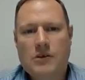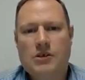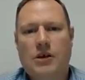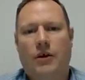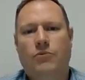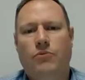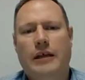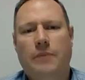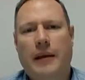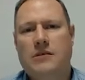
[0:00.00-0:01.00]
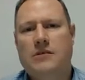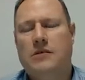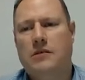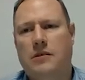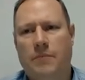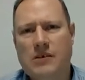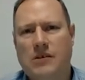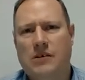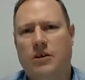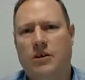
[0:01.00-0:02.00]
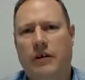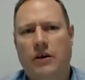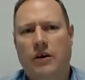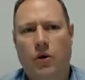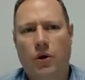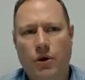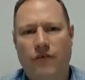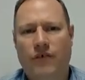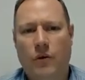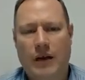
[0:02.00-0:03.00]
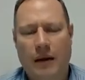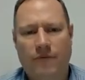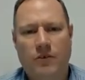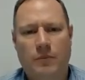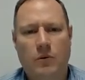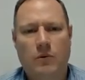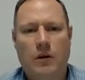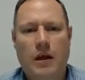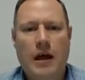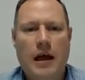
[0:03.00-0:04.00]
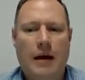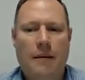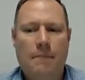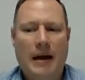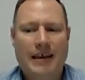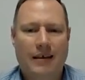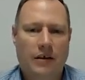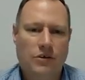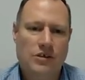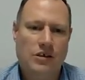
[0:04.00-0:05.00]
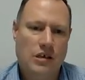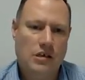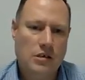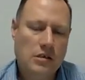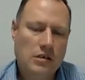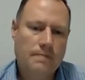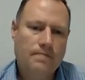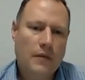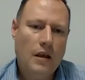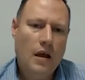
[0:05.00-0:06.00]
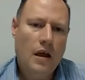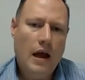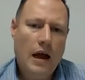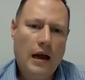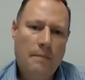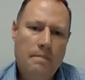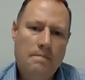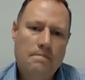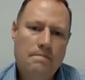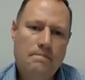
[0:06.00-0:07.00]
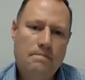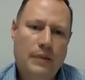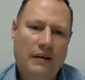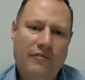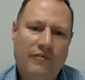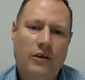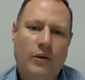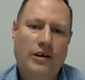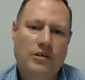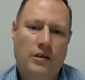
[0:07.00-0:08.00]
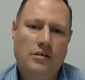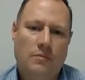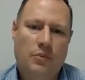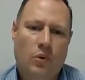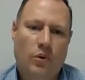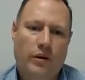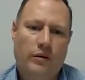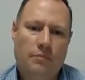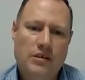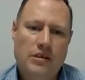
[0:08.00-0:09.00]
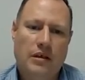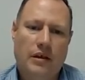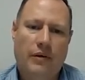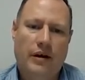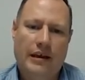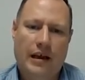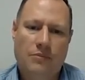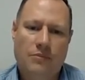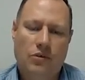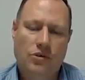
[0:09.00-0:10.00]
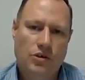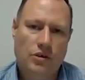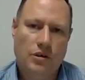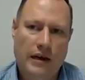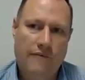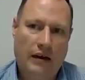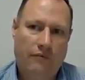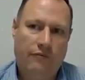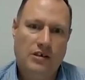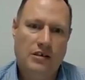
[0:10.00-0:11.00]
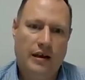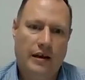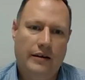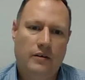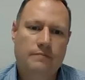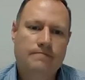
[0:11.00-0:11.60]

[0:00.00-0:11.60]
So it really depends on the business you're in or who you feel comfortable making those decisions. But valuation is important, particularly when it comes to an event for sale.